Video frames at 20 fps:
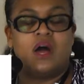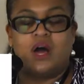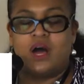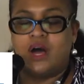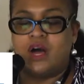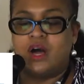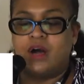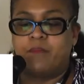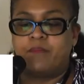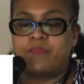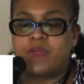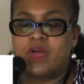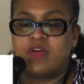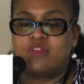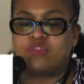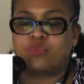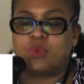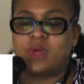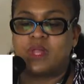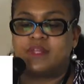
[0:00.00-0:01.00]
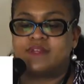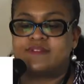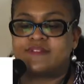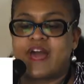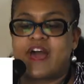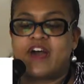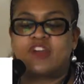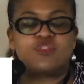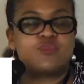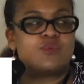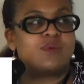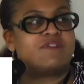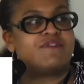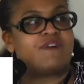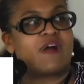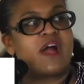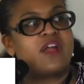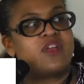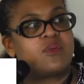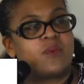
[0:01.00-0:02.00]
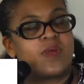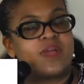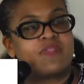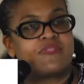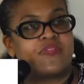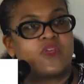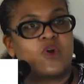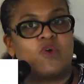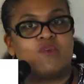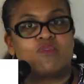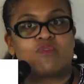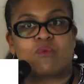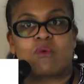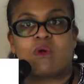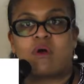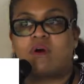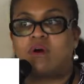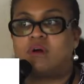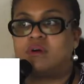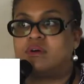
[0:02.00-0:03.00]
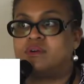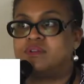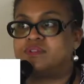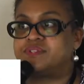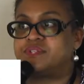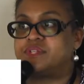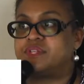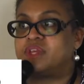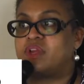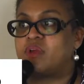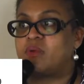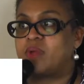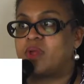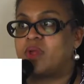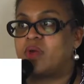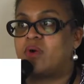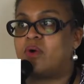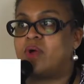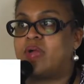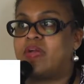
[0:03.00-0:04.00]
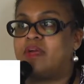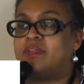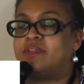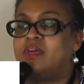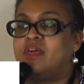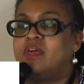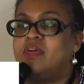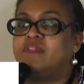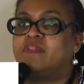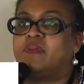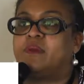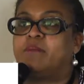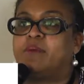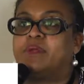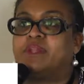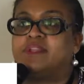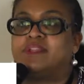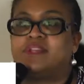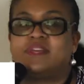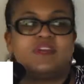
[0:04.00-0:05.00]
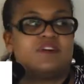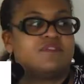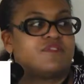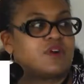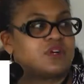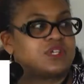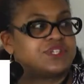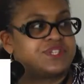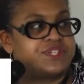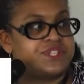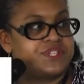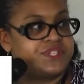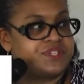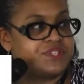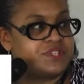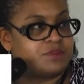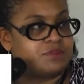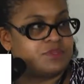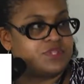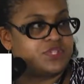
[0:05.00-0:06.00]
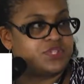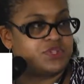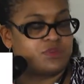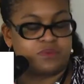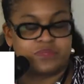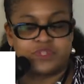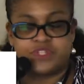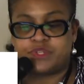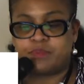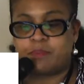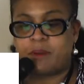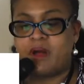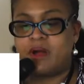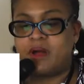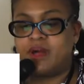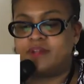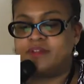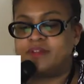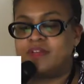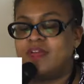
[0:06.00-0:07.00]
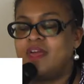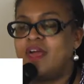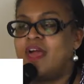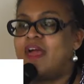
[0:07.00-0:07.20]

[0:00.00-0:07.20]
as well as how do you evaluate the overall scenario and the ability of our systems to respond.